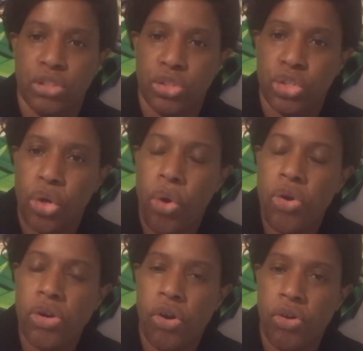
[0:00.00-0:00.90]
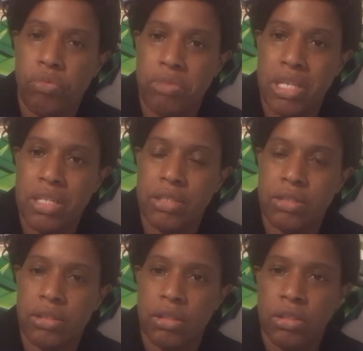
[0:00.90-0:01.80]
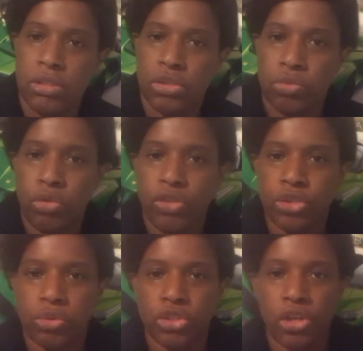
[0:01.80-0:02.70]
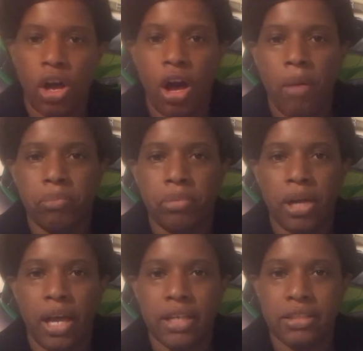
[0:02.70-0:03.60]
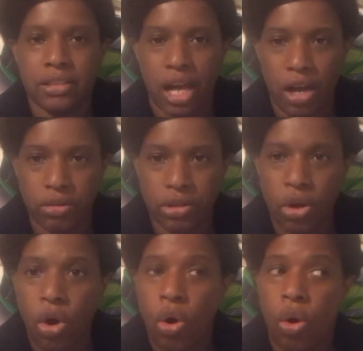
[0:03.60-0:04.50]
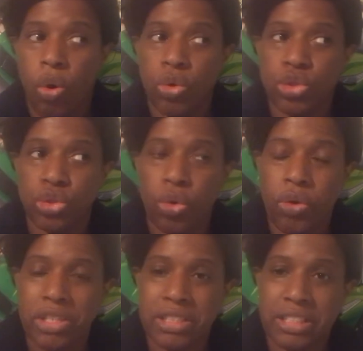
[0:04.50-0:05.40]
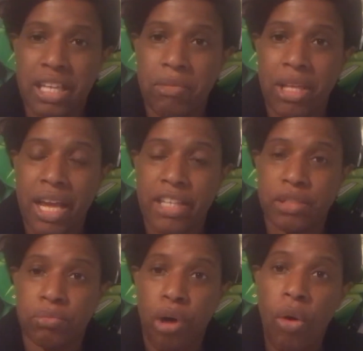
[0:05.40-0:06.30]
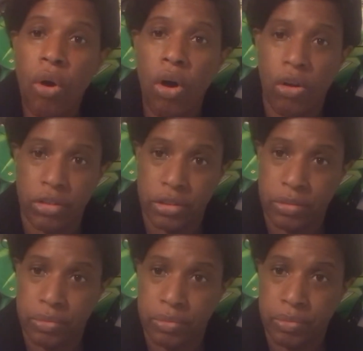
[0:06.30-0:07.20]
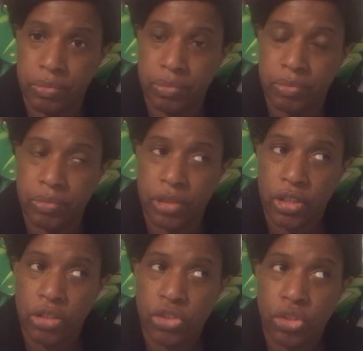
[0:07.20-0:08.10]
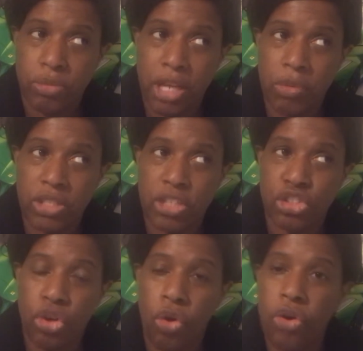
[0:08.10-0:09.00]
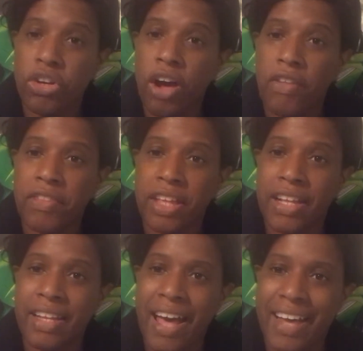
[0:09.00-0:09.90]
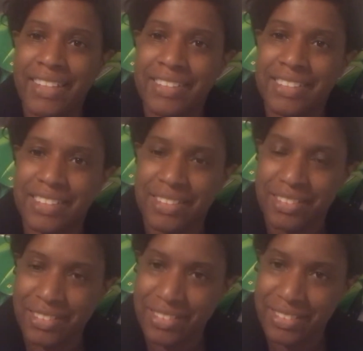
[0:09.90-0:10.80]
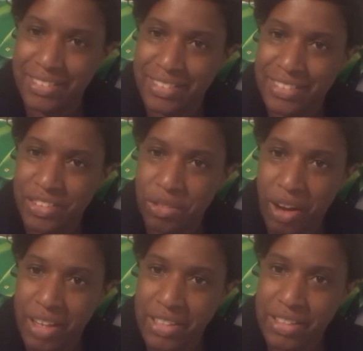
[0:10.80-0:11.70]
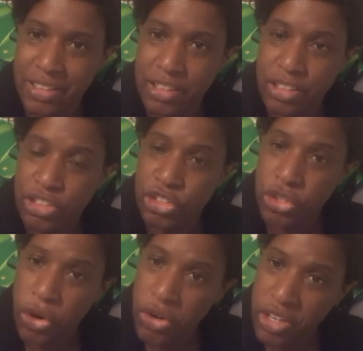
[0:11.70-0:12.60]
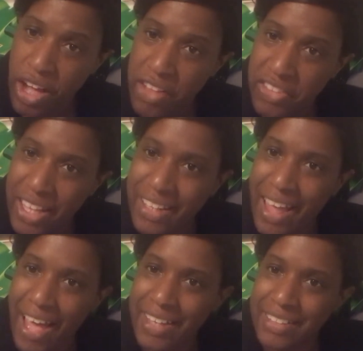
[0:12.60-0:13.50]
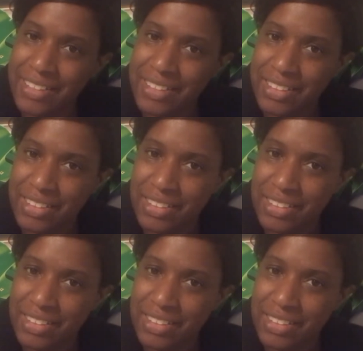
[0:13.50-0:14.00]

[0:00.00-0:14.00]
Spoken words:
Turn on means to move the switch up and down. Also, it's the same thing as power on. Sometimes we say turn on the lights. Right? Turn on the lights.